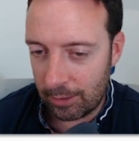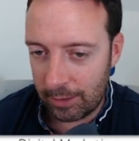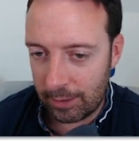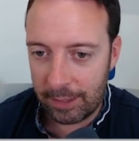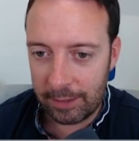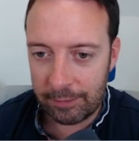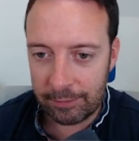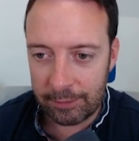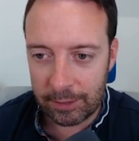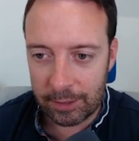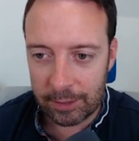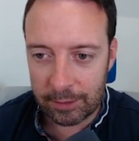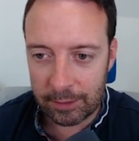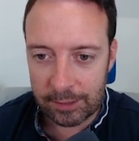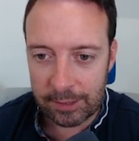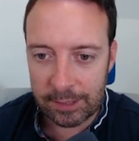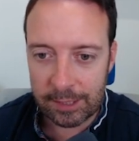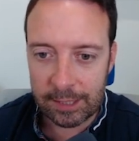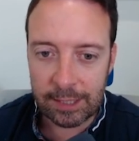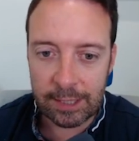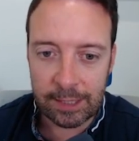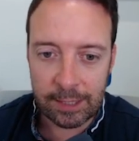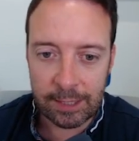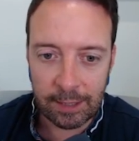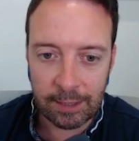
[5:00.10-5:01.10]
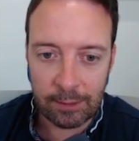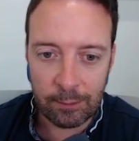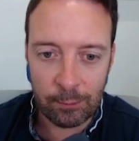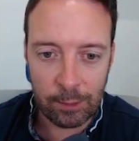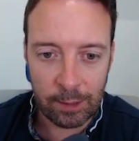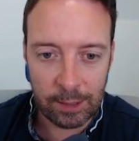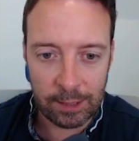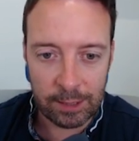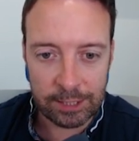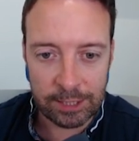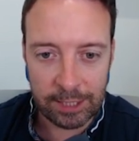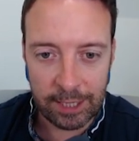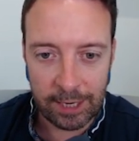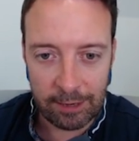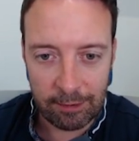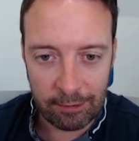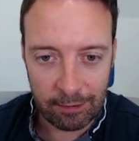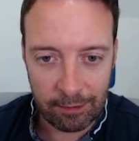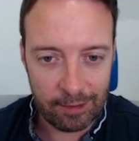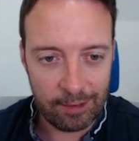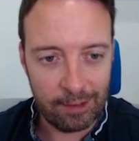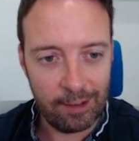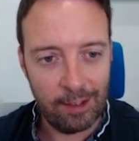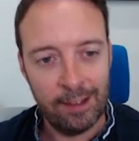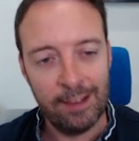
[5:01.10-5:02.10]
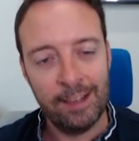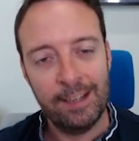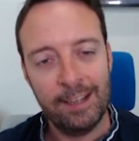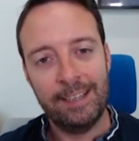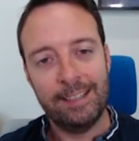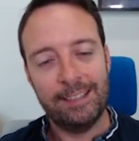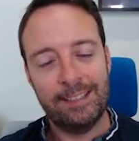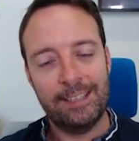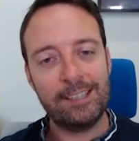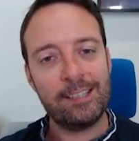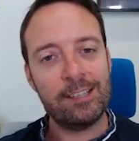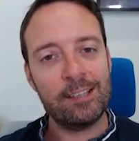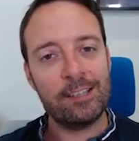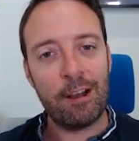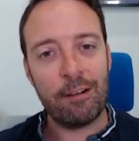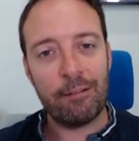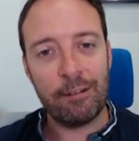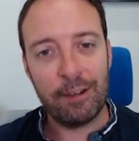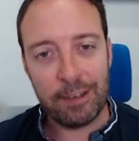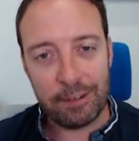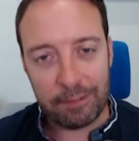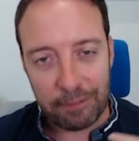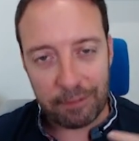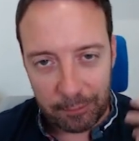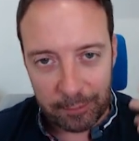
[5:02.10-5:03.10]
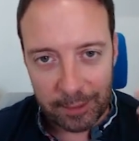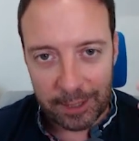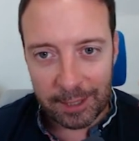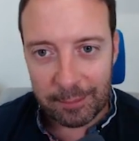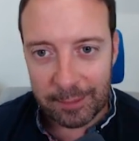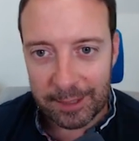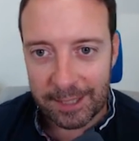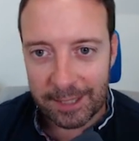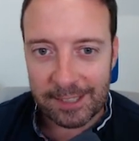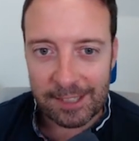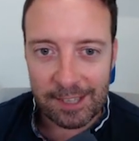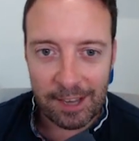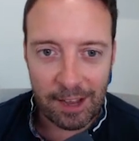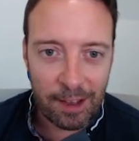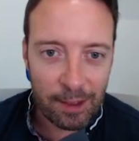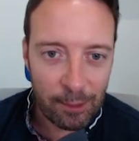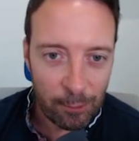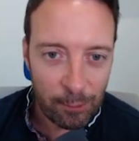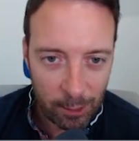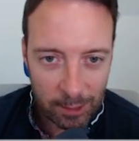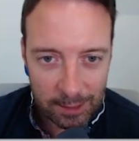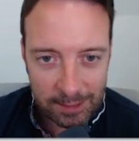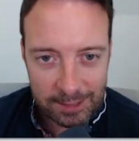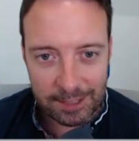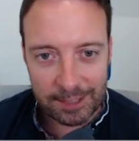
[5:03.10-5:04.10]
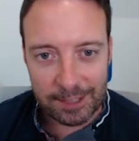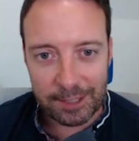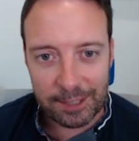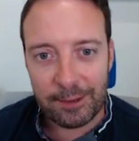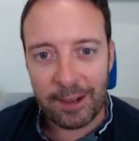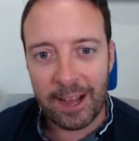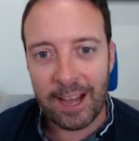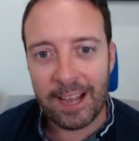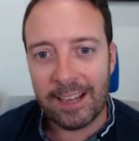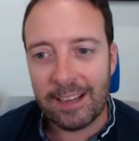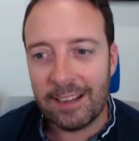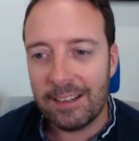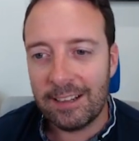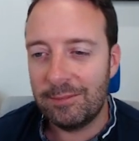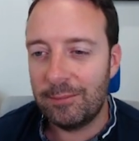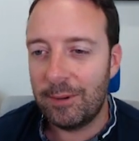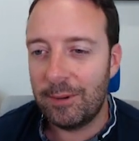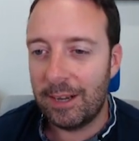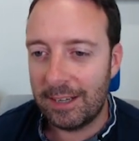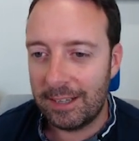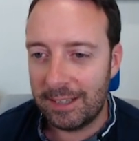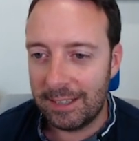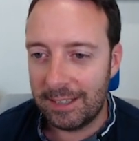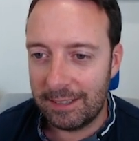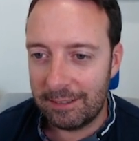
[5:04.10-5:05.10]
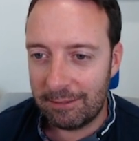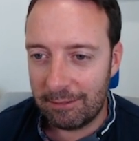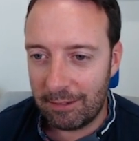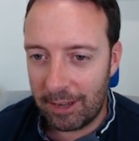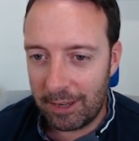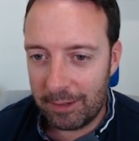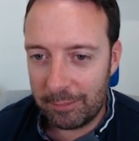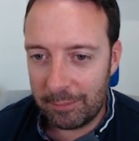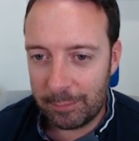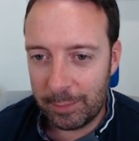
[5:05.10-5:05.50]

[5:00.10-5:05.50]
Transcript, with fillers: even you can see here what a general, this is not really for me because I want to do AI marketing, right?